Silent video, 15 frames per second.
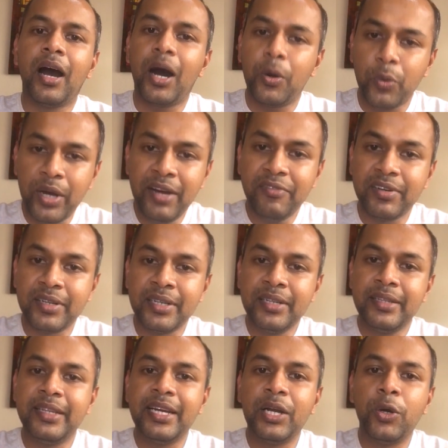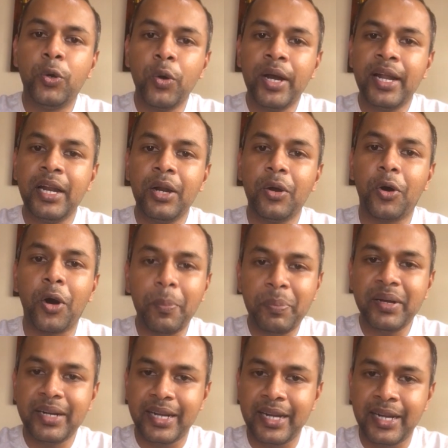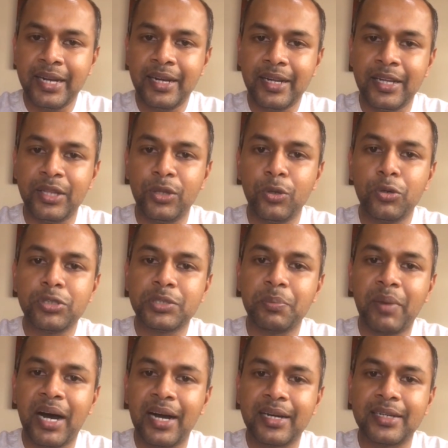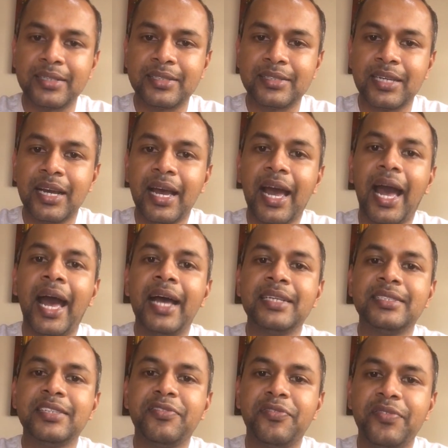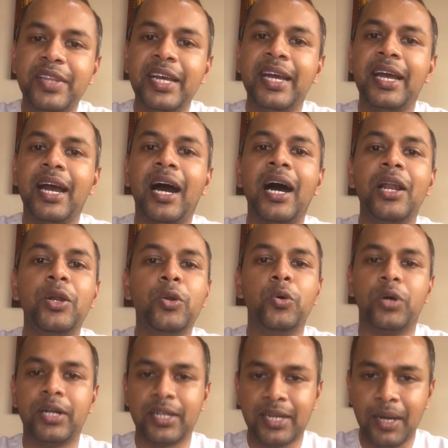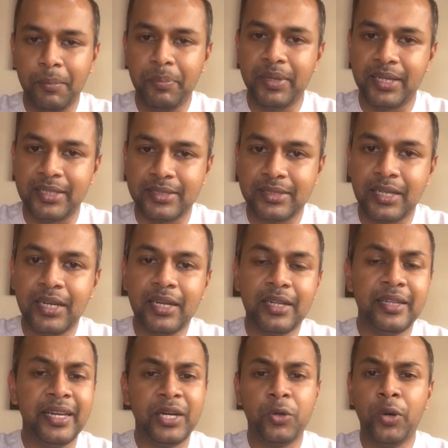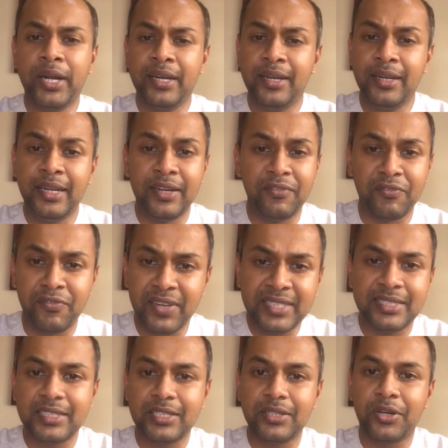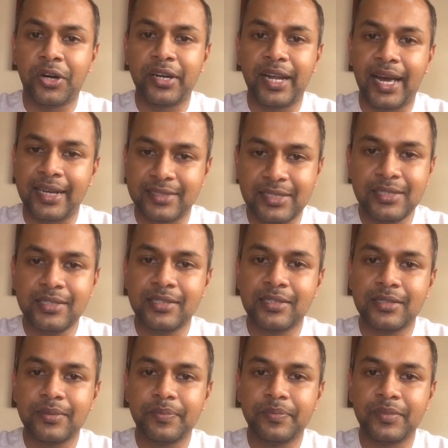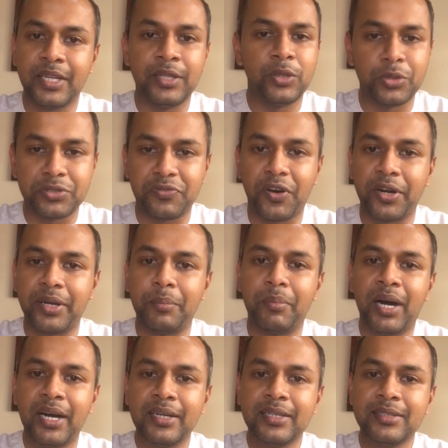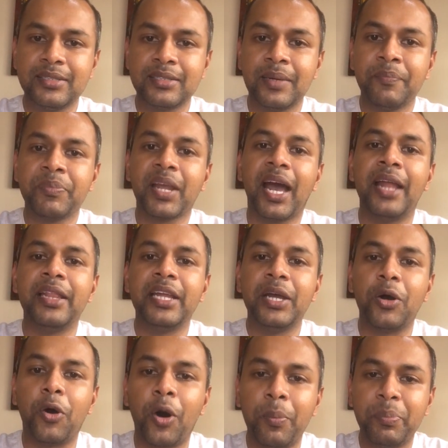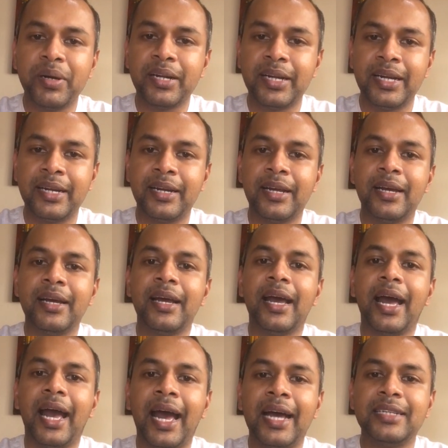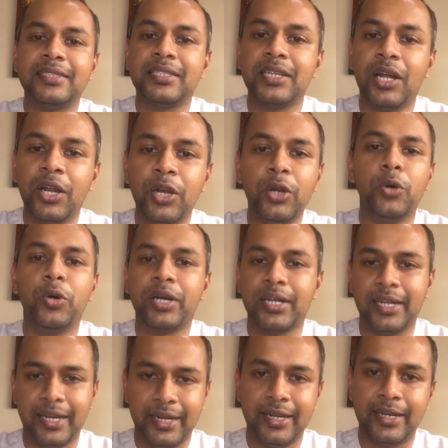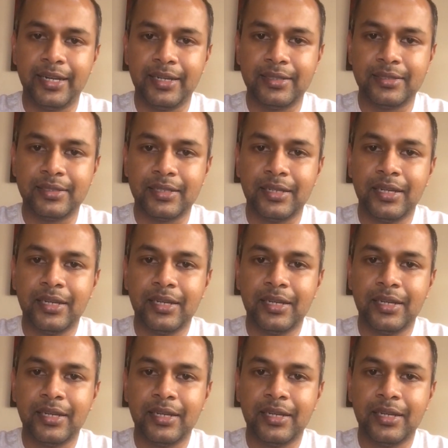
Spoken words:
However, they go and operate in those markets as if they are local companies. They go and invest on assets in those foreign markets and they operate as local entities.